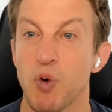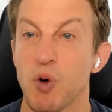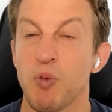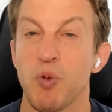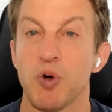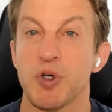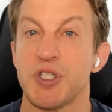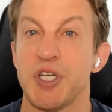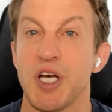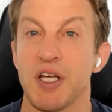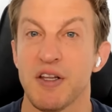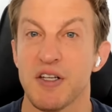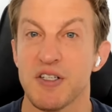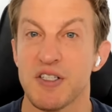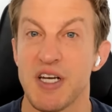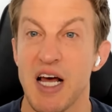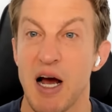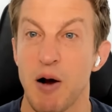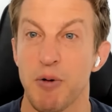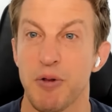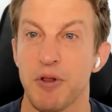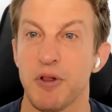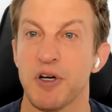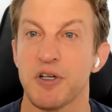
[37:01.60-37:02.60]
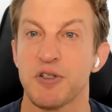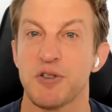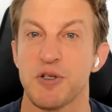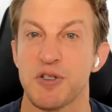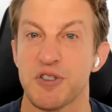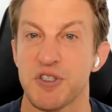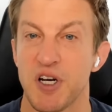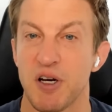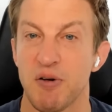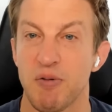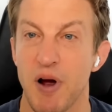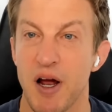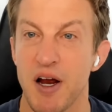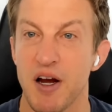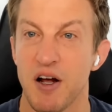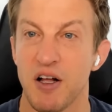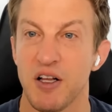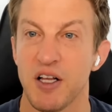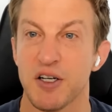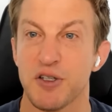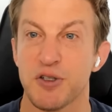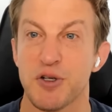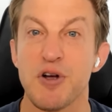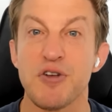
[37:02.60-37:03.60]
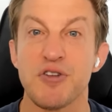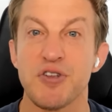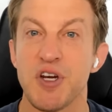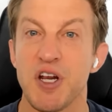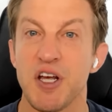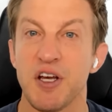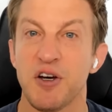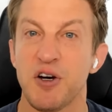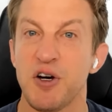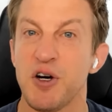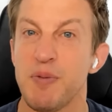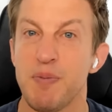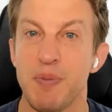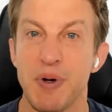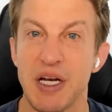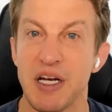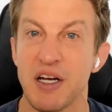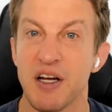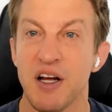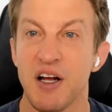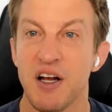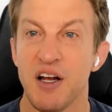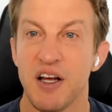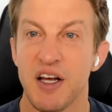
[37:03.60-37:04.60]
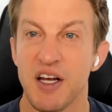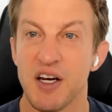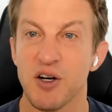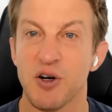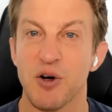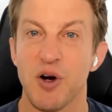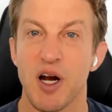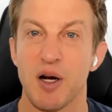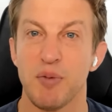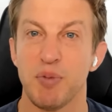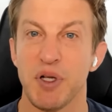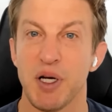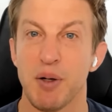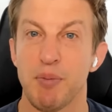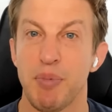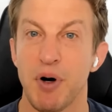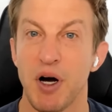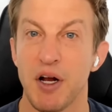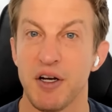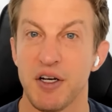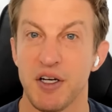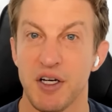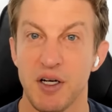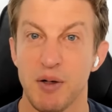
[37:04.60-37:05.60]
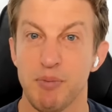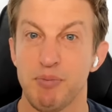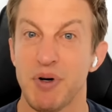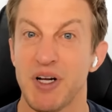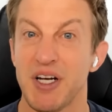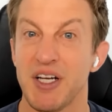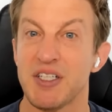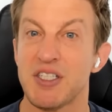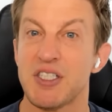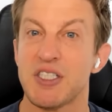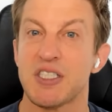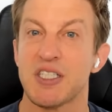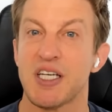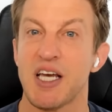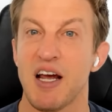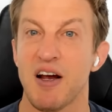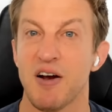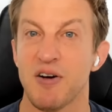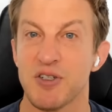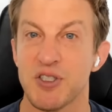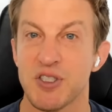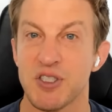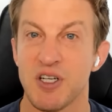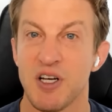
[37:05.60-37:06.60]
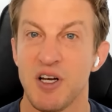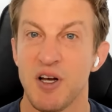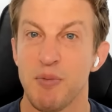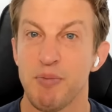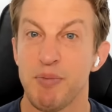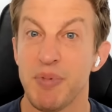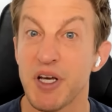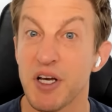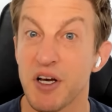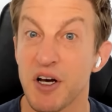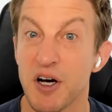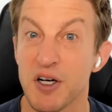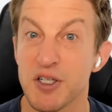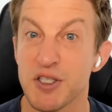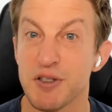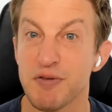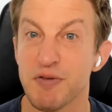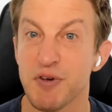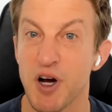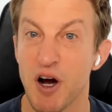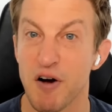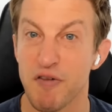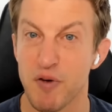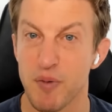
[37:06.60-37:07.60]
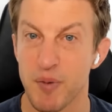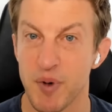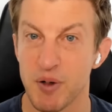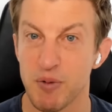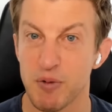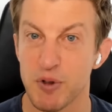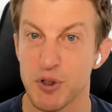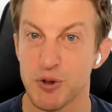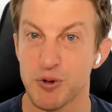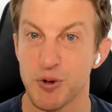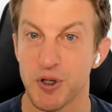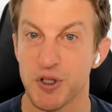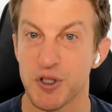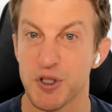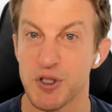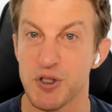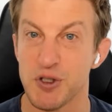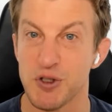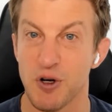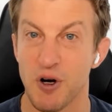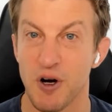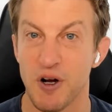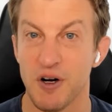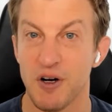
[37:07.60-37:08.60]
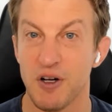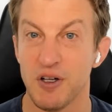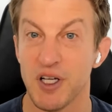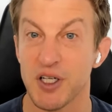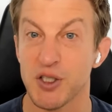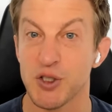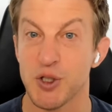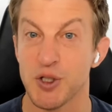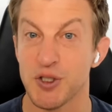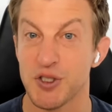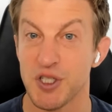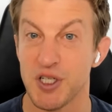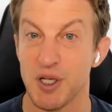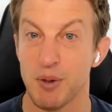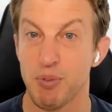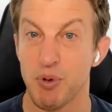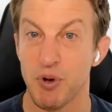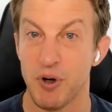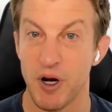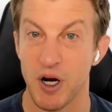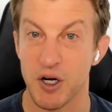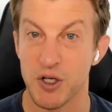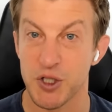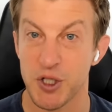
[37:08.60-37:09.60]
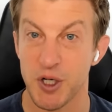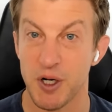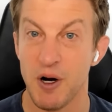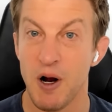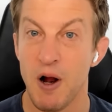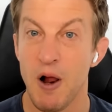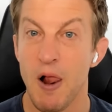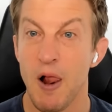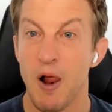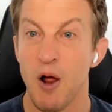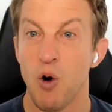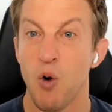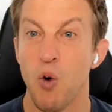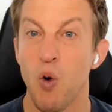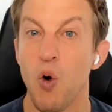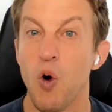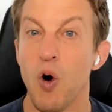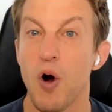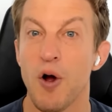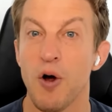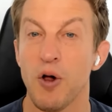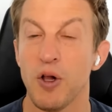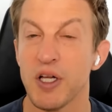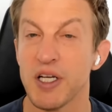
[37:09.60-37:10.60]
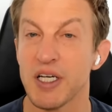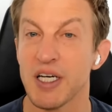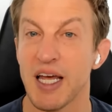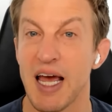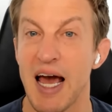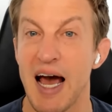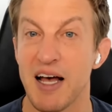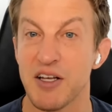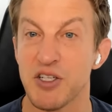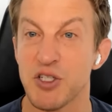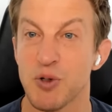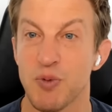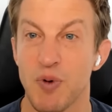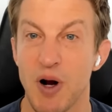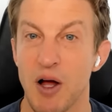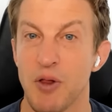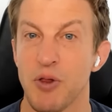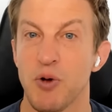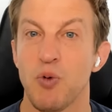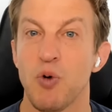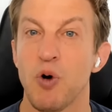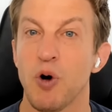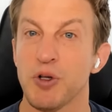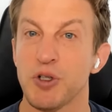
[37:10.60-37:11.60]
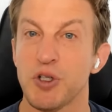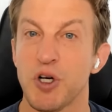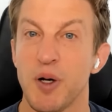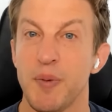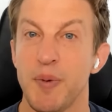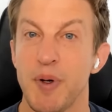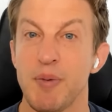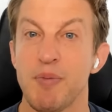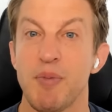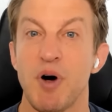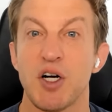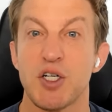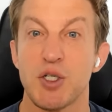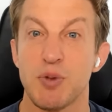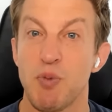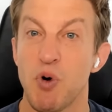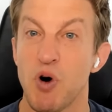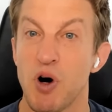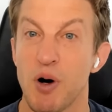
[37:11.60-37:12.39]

we're seeing this now with electricity, right? Electricity could be incredibly abundant, but it's scarce because of government restrictions on electricity production. Oil and gas around the world could be much